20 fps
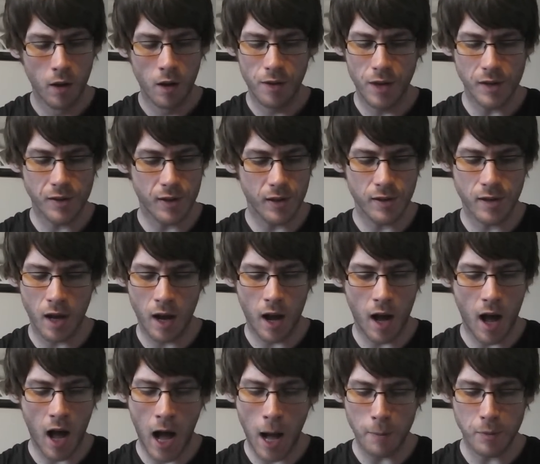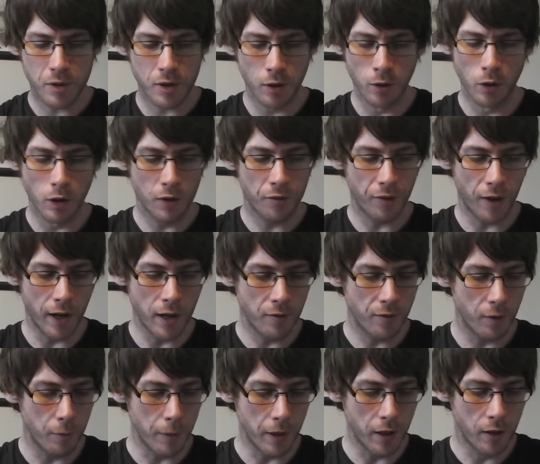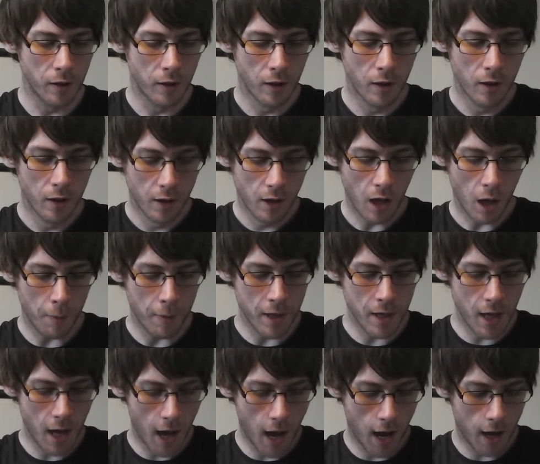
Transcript: this is absolutely fine for me. I mean, yeah,